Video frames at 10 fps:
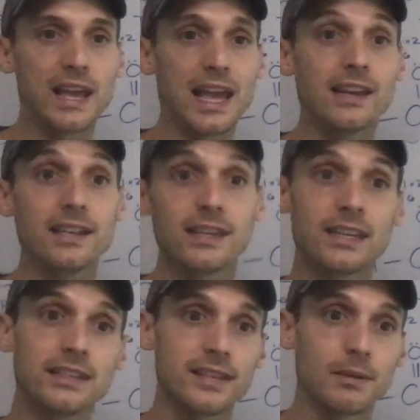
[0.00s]
any
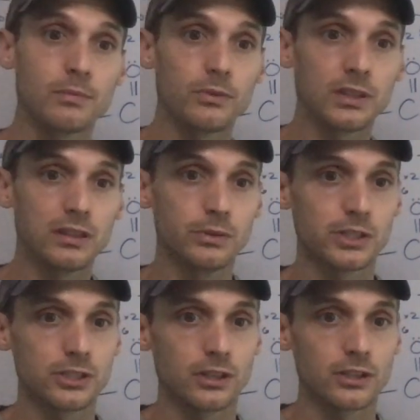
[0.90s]
example with Lewis
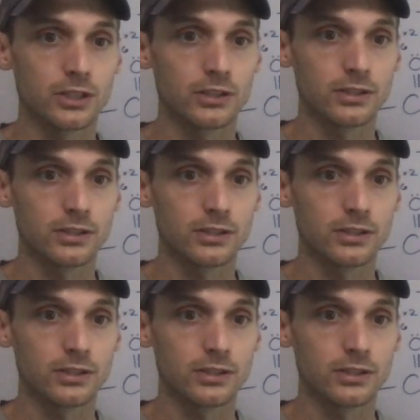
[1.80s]
structure.